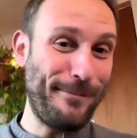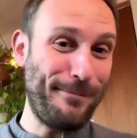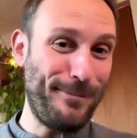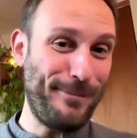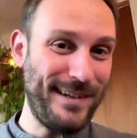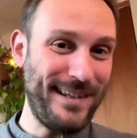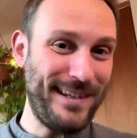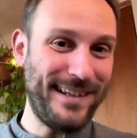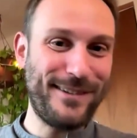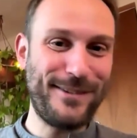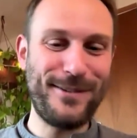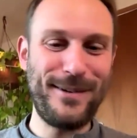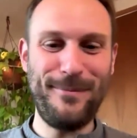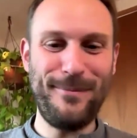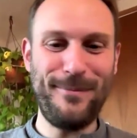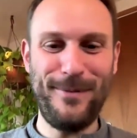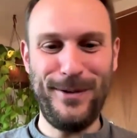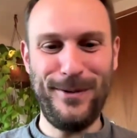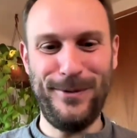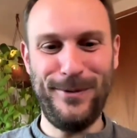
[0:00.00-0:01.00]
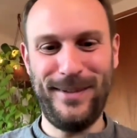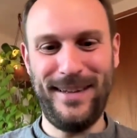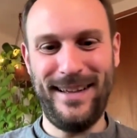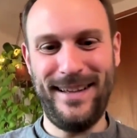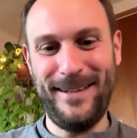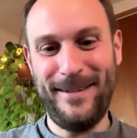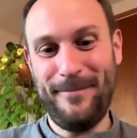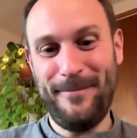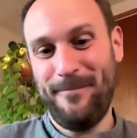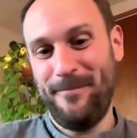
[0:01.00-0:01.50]
these are pretty extreme views.
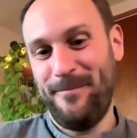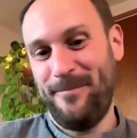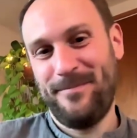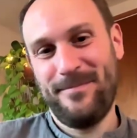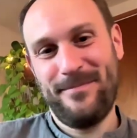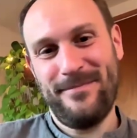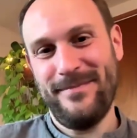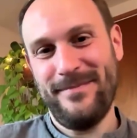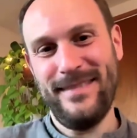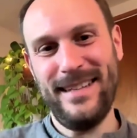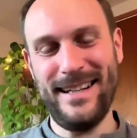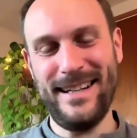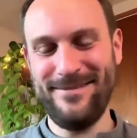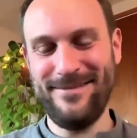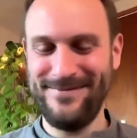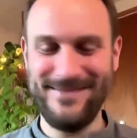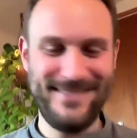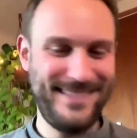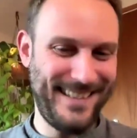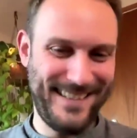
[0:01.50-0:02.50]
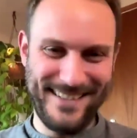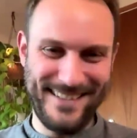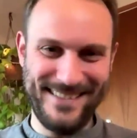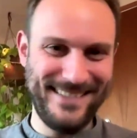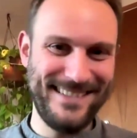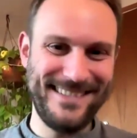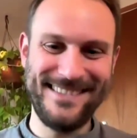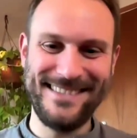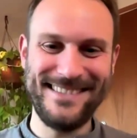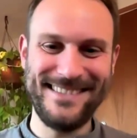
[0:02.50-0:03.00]
Yeah, so
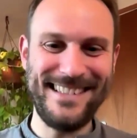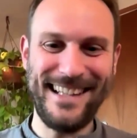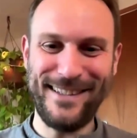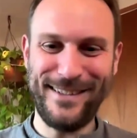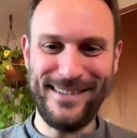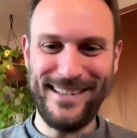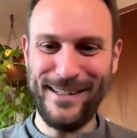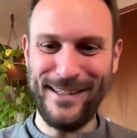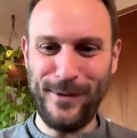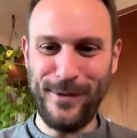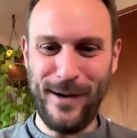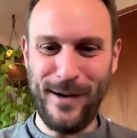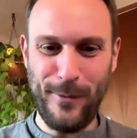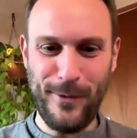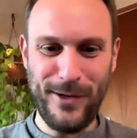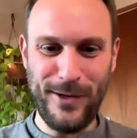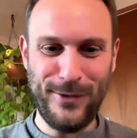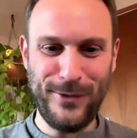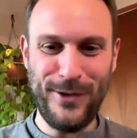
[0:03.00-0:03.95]
that's where I